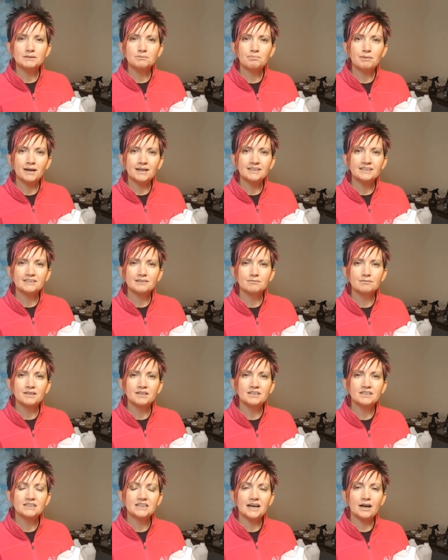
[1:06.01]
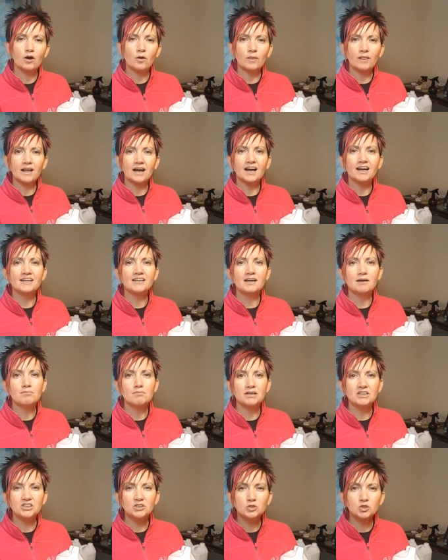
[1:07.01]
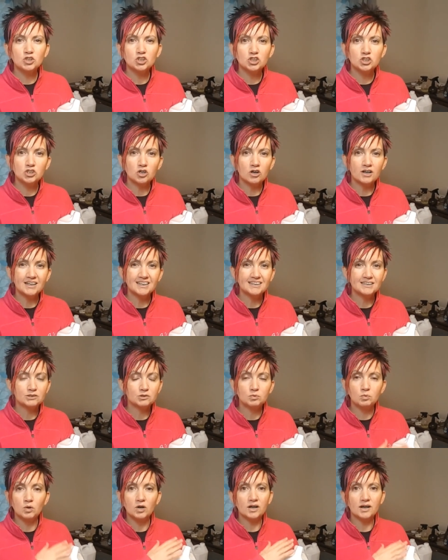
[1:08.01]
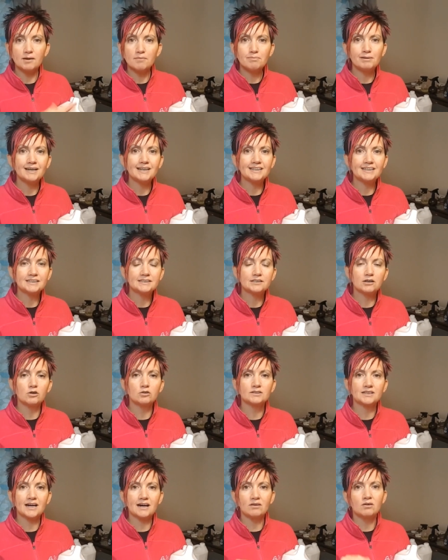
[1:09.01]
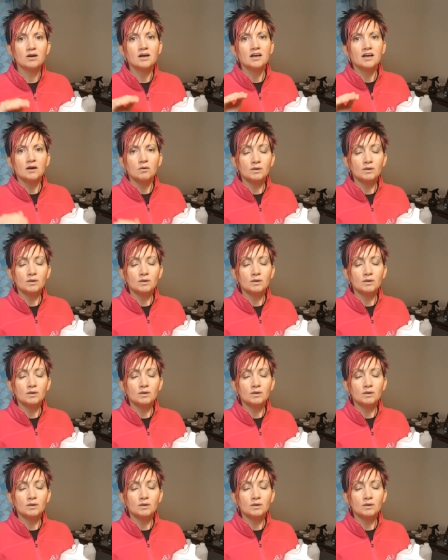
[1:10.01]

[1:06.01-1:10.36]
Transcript: to buy some the other day online and my usual stockists were completely sold out.